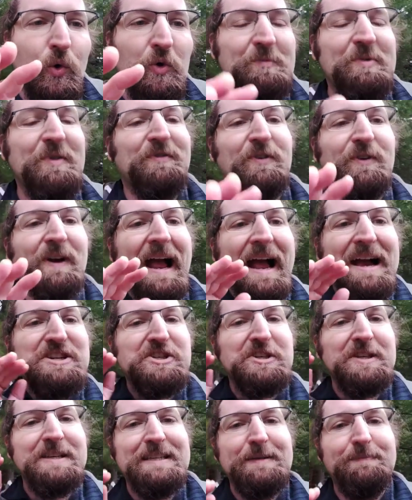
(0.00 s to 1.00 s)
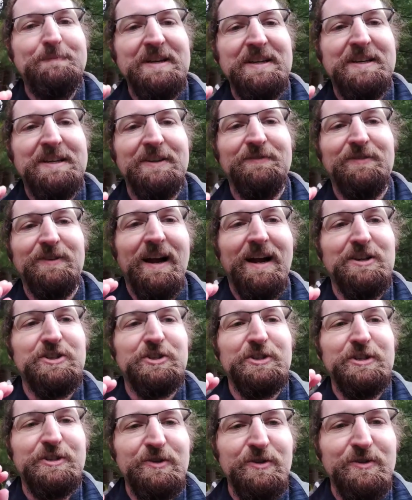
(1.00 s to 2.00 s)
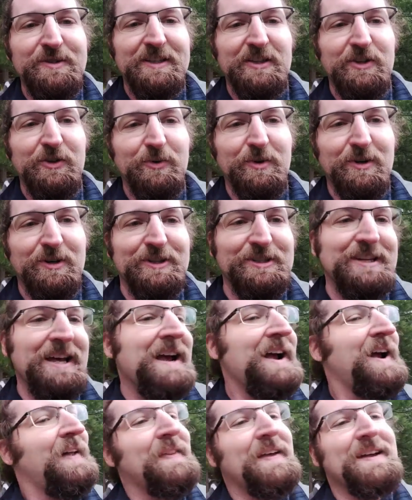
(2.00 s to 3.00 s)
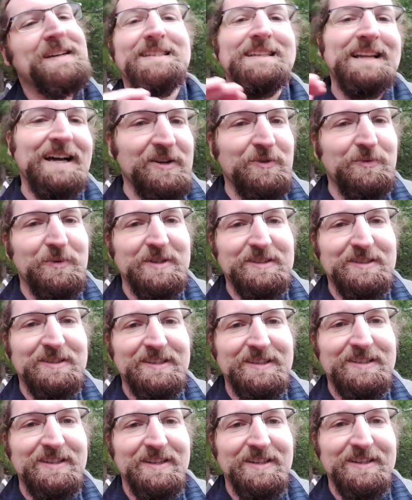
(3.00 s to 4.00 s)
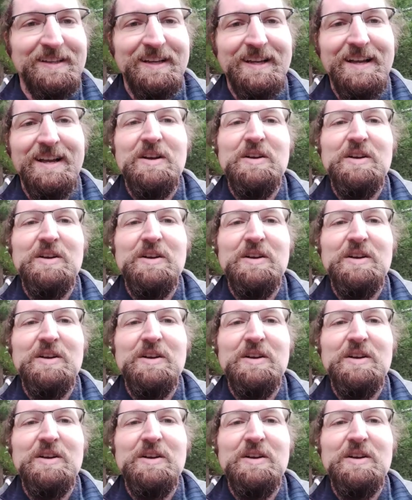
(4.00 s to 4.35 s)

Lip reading: But for actually speaking, for actually using the words, that's not what's done.